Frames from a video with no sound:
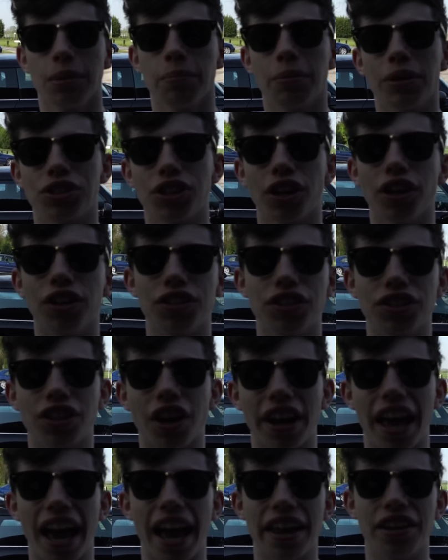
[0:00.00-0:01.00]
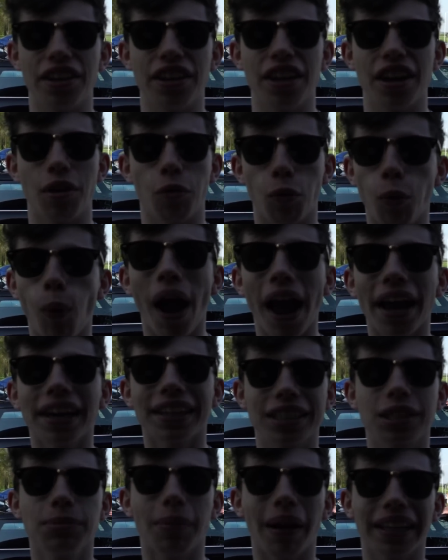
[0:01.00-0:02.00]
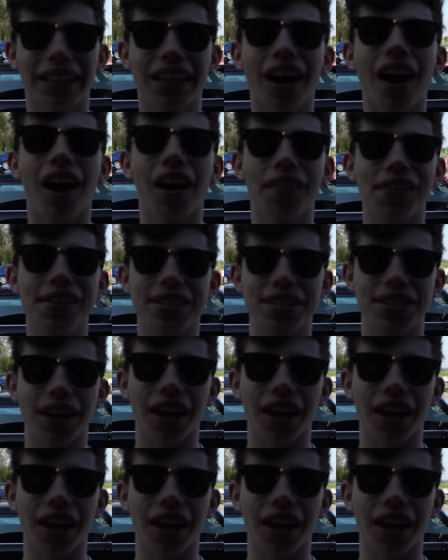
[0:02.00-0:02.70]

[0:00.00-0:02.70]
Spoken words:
but George has gone ahead and waxed my car this